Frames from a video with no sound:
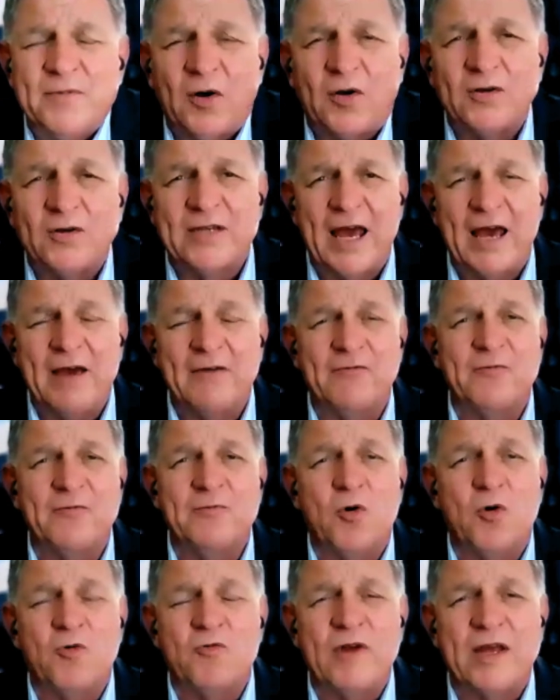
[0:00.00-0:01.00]
not have
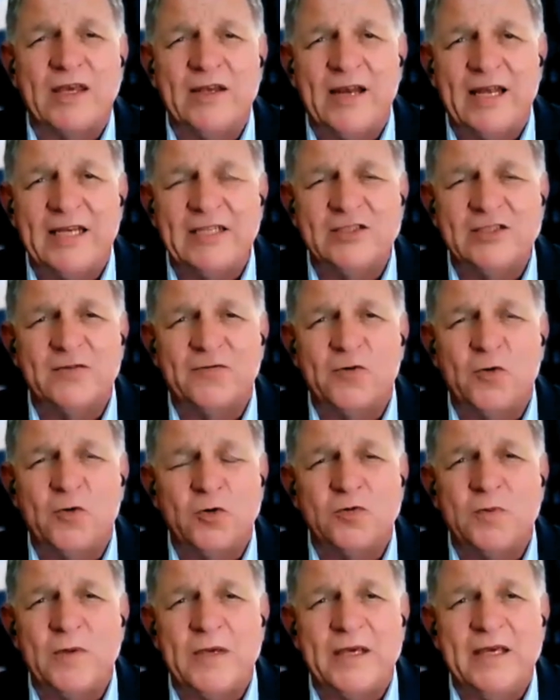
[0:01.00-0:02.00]
more regulations? Of
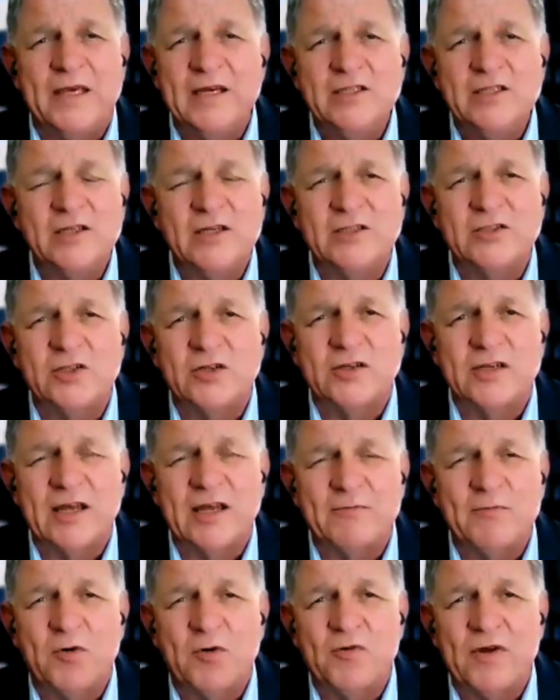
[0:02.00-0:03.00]
course, we shouldn't
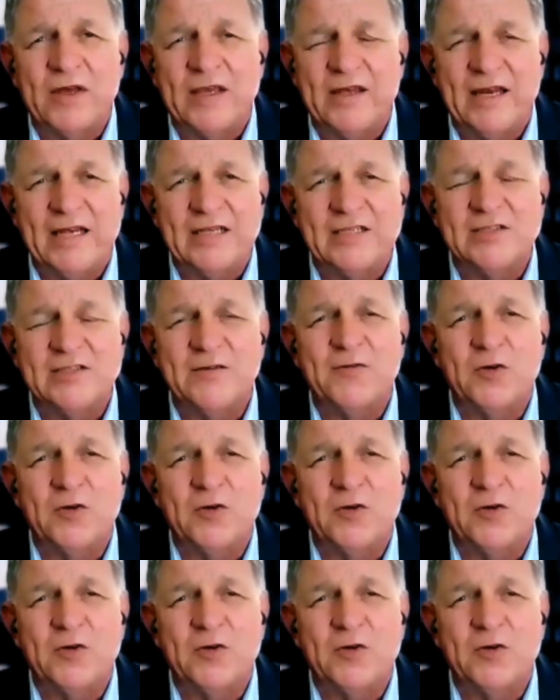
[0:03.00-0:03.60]
have more regulations.